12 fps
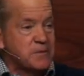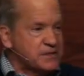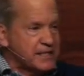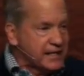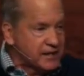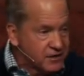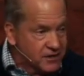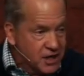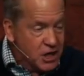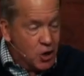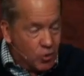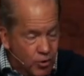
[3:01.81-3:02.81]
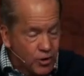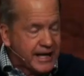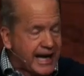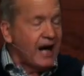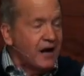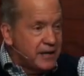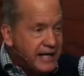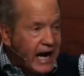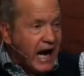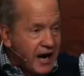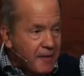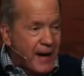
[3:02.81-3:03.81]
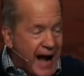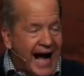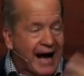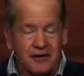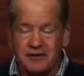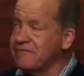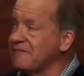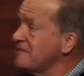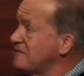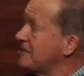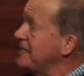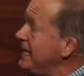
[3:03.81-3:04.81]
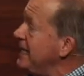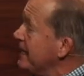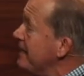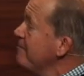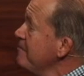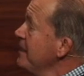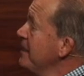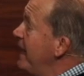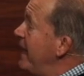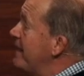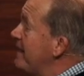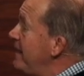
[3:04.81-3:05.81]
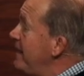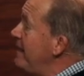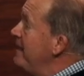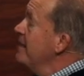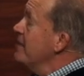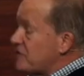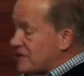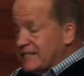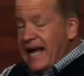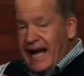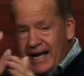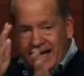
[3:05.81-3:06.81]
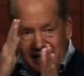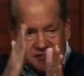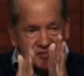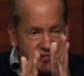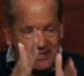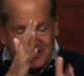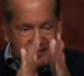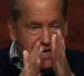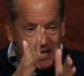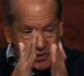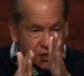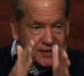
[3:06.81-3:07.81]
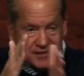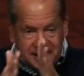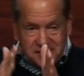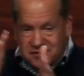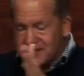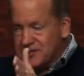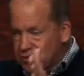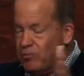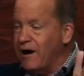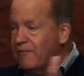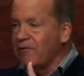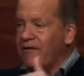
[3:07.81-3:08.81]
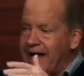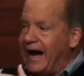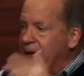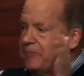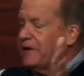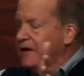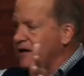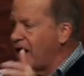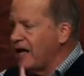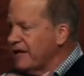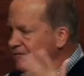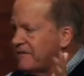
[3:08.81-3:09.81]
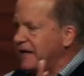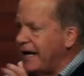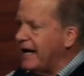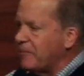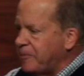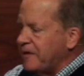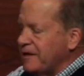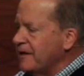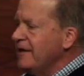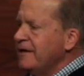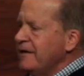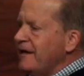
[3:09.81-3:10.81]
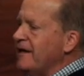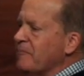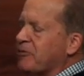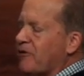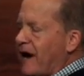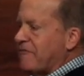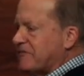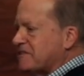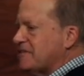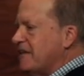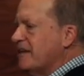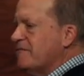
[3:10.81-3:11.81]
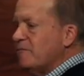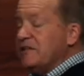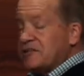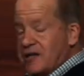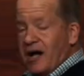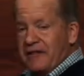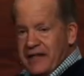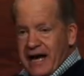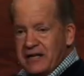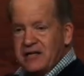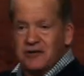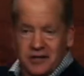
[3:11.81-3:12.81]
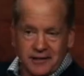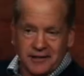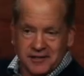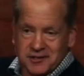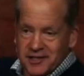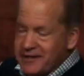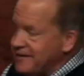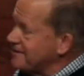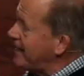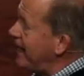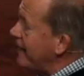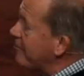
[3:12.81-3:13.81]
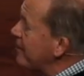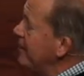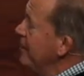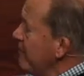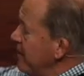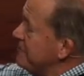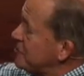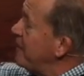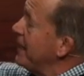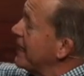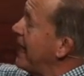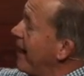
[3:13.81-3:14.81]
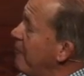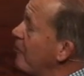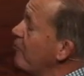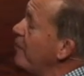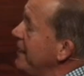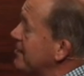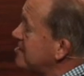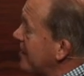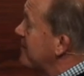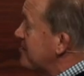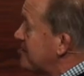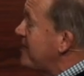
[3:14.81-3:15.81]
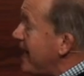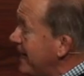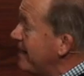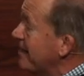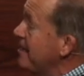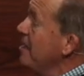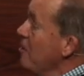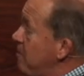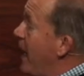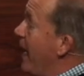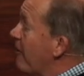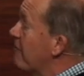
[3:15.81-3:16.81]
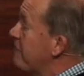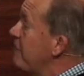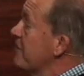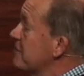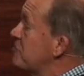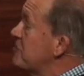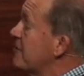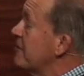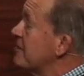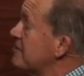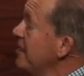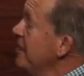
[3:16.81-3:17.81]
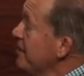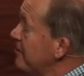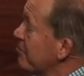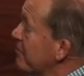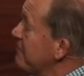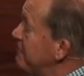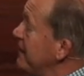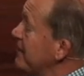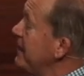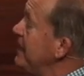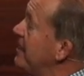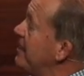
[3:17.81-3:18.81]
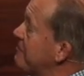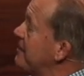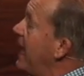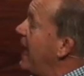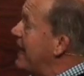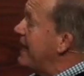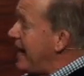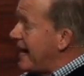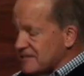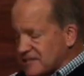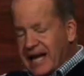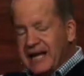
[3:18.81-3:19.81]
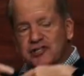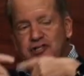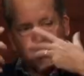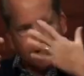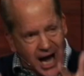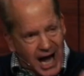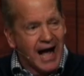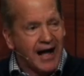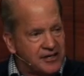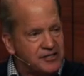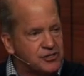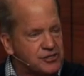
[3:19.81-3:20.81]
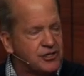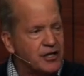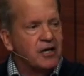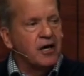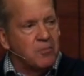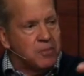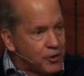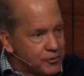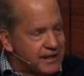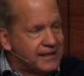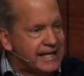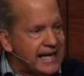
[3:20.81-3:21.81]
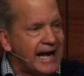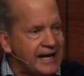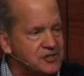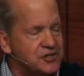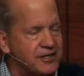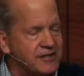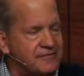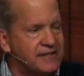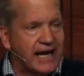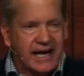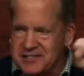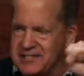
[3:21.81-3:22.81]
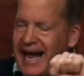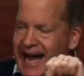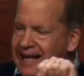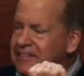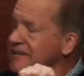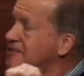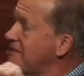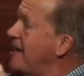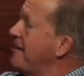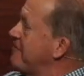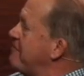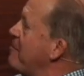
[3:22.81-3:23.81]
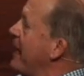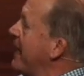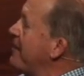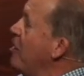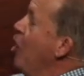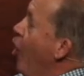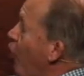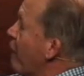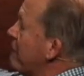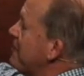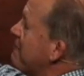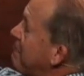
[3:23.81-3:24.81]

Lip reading: particular, were coming up out of the sea. And he said in succession, this is what will happen, and all of it happened in prophecy, and we saw that, and you can listen to the tape. We've spent a couple weeks on the second powerful assurance, the revealing of God as a judge, both in the Ancient of Days and the Son of Man, over the